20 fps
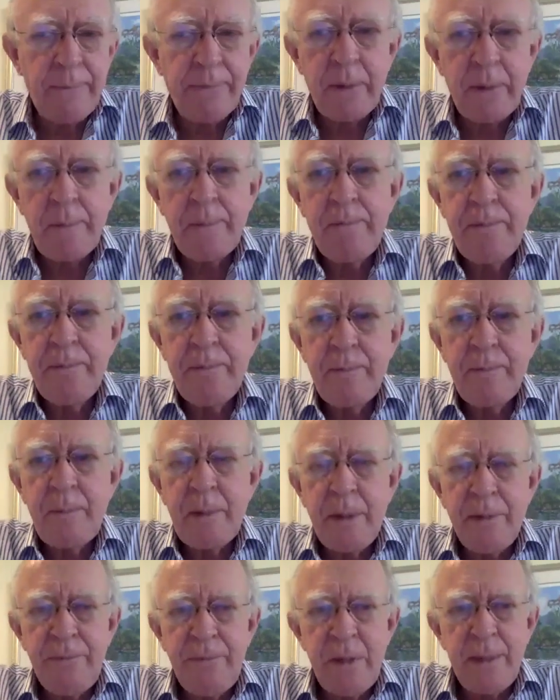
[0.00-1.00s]
do they come from?
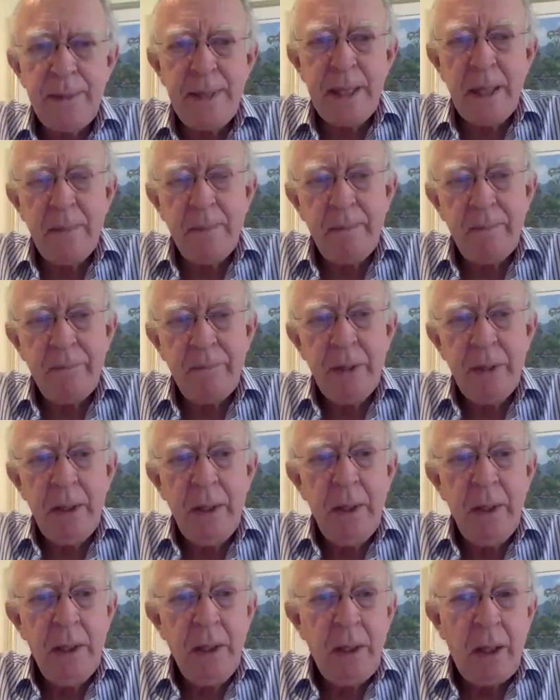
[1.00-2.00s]
Phoebe,
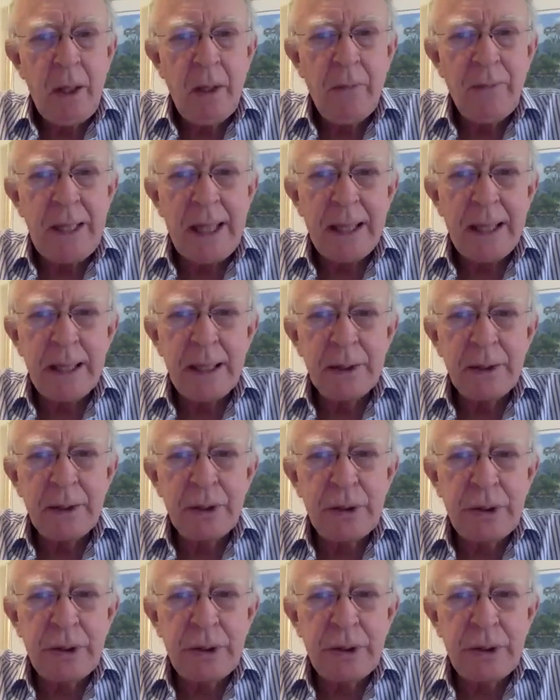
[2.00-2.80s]
or the other?